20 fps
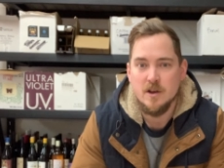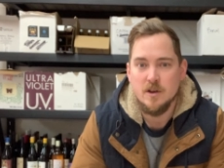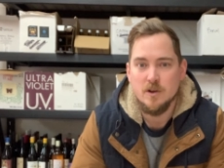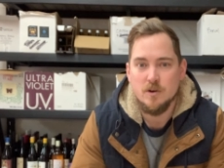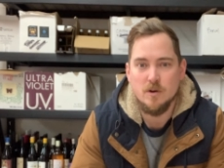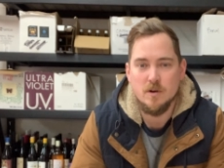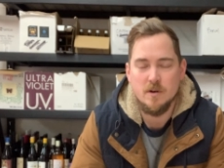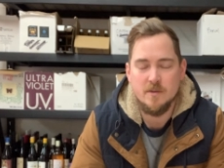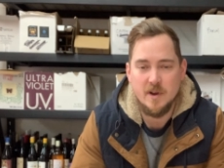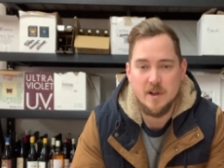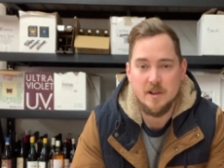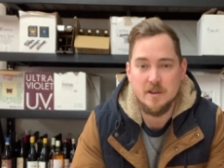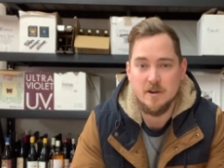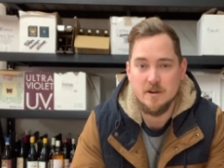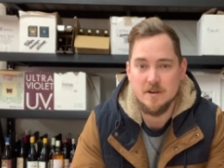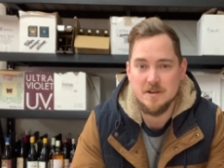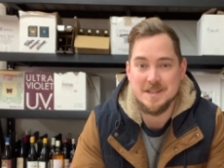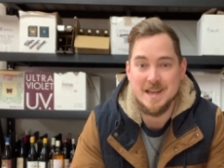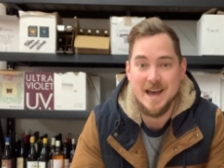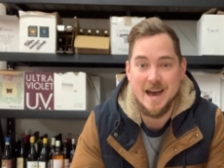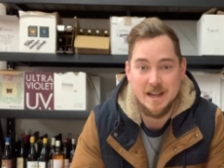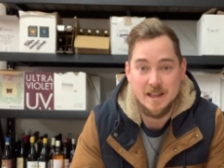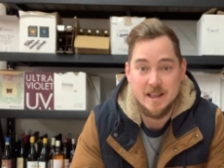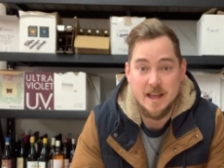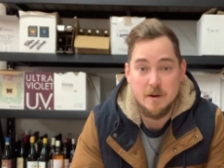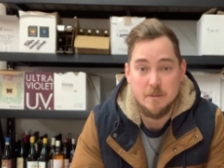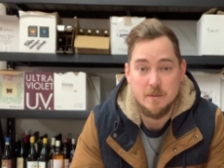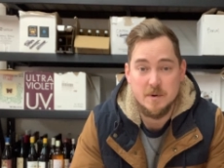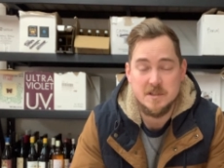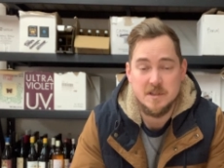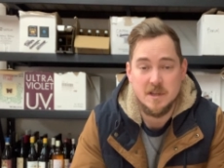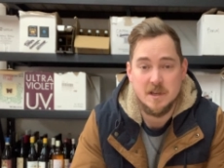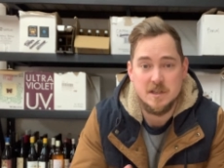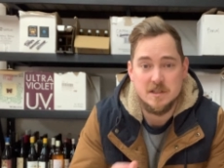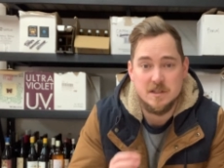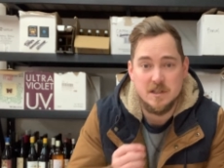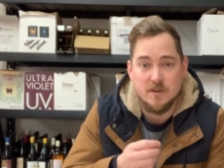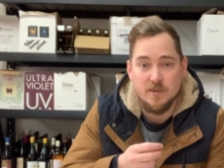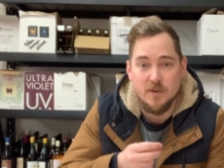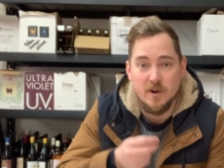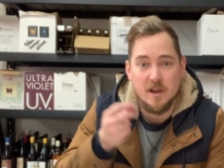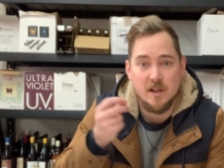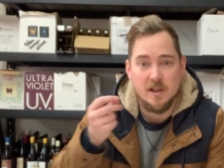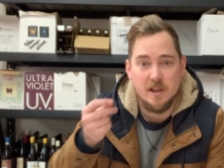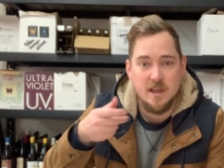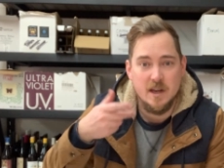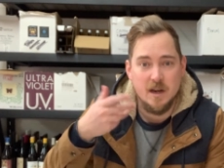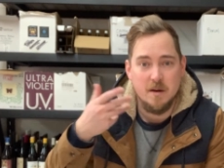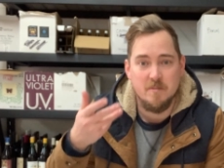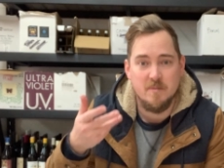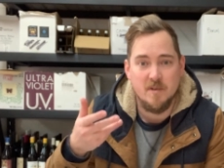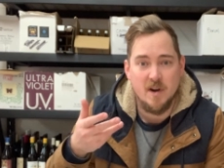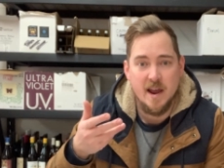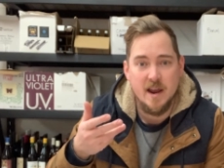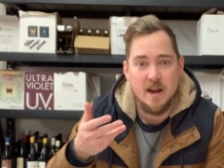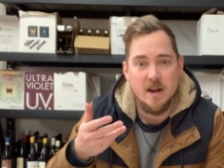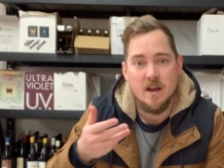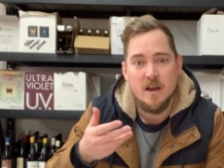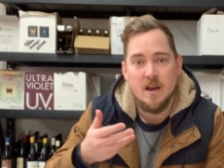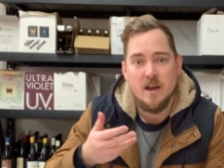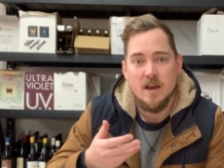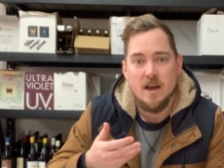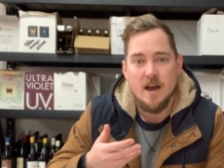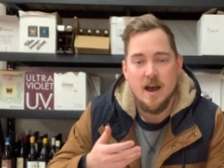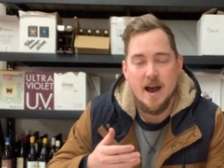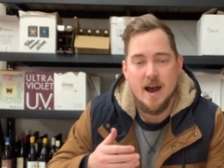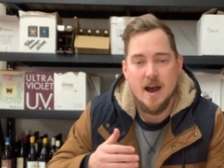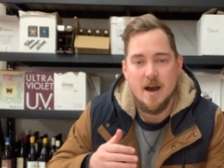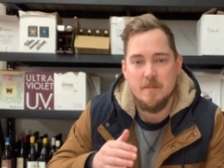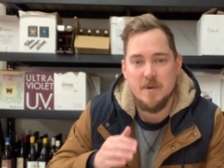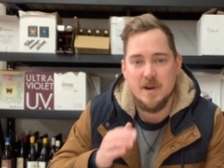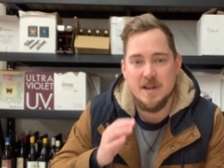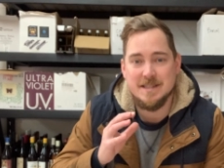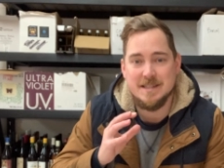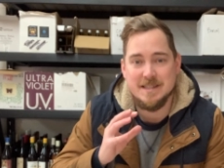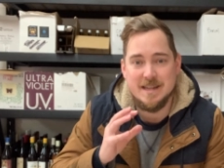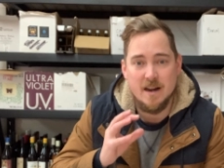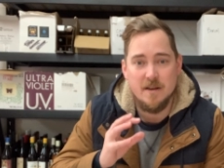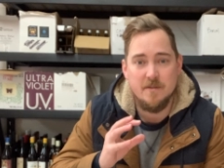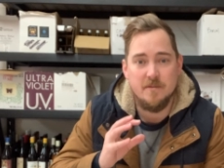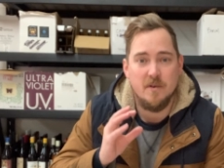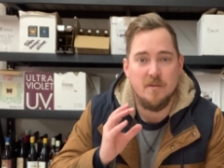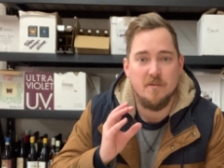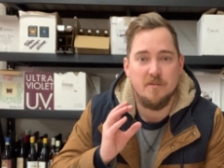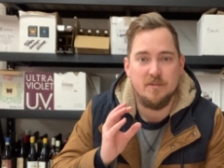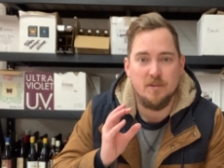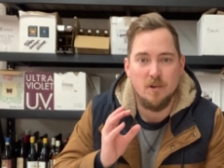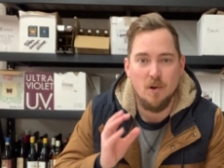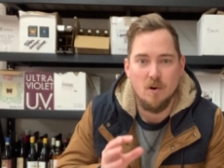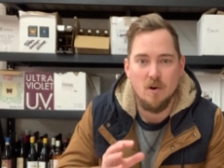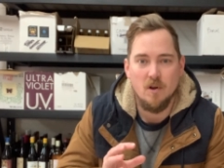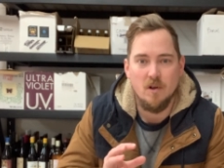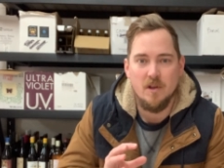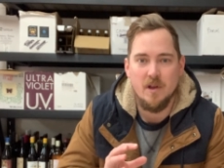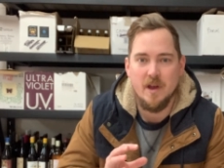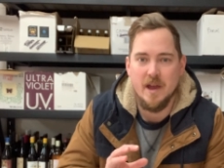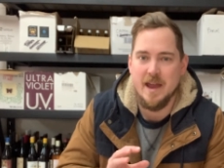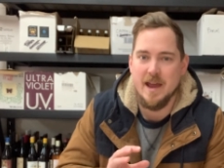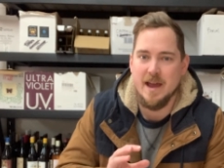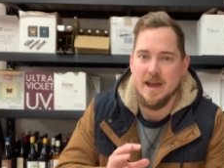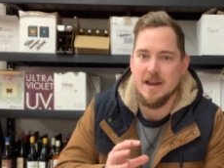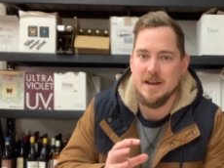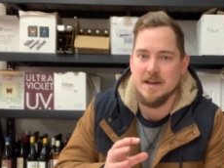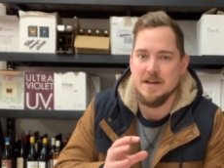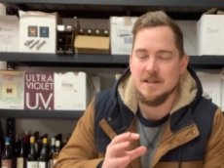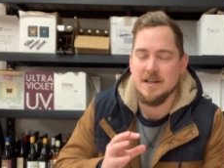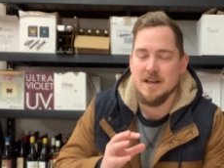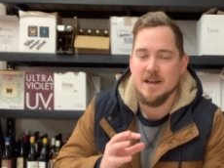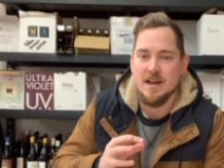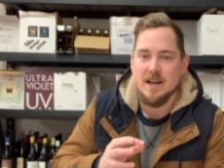Grüner Veltliner is kind of like Riesling because it's very clean and bright, but instead of floral and